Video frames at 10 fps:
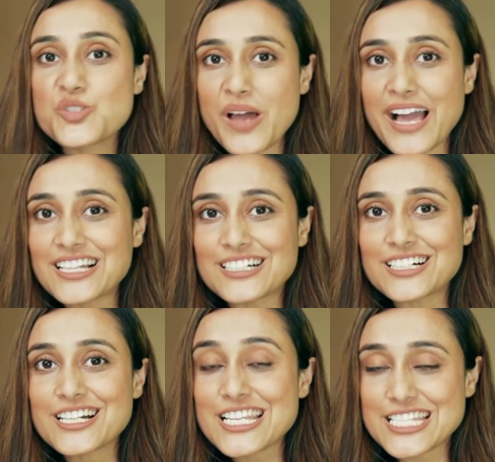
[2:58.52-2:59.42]

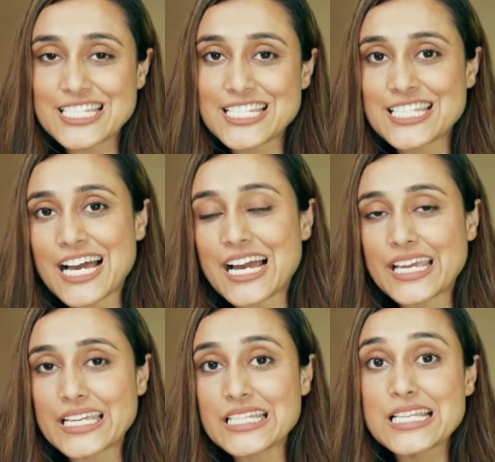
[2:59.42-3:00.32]
tracker is
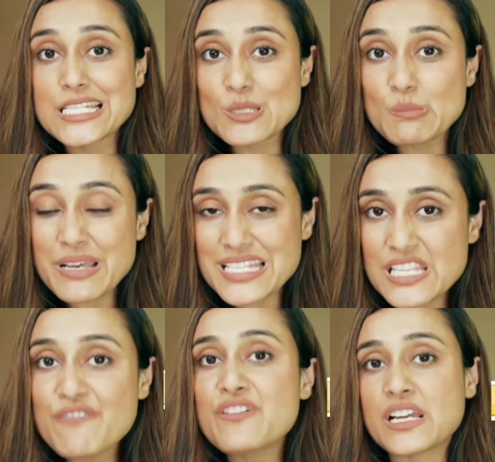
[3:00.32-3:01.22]
designed
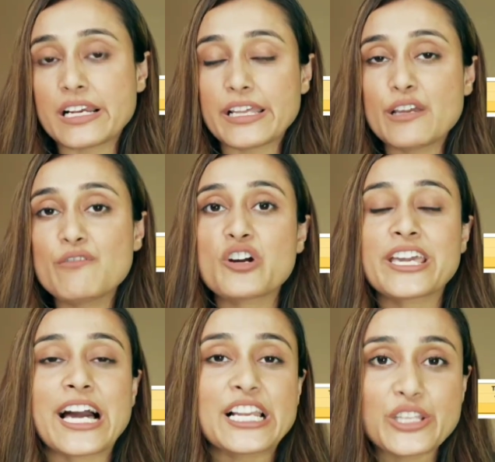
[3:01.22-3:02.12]
specifically for
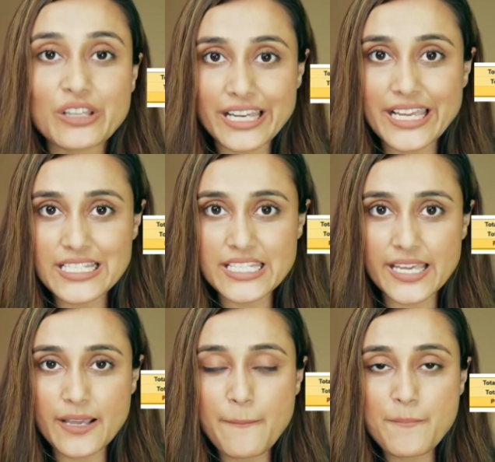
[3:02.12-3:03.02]

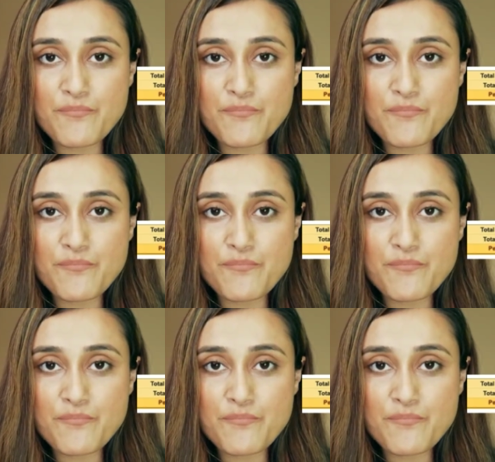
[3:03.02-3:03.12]
calculating